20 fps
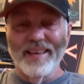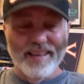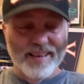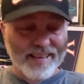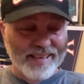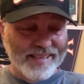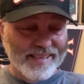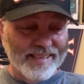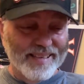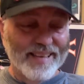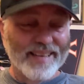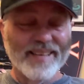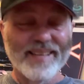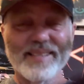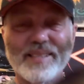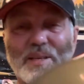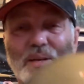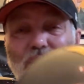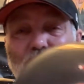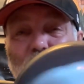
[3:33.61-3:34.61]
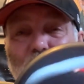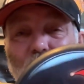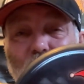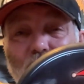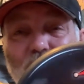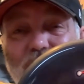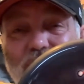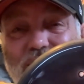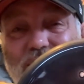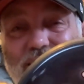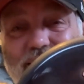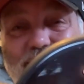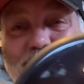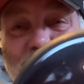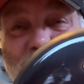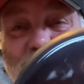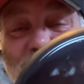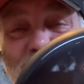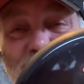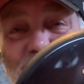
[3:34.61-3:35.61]
This is
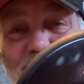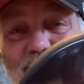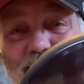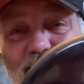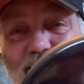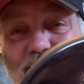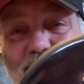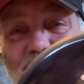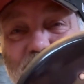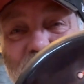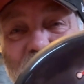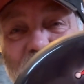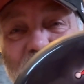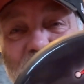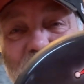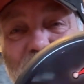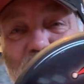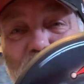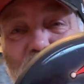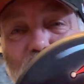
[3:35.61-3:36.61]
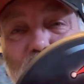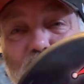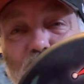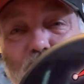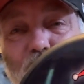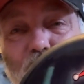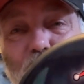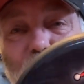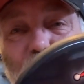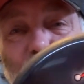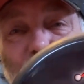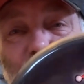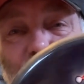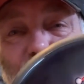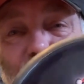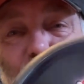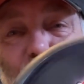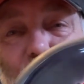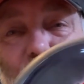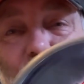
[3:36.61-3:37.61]
gorgeous. That is so
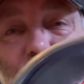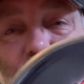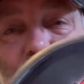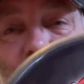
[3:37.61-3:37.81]
beautiful.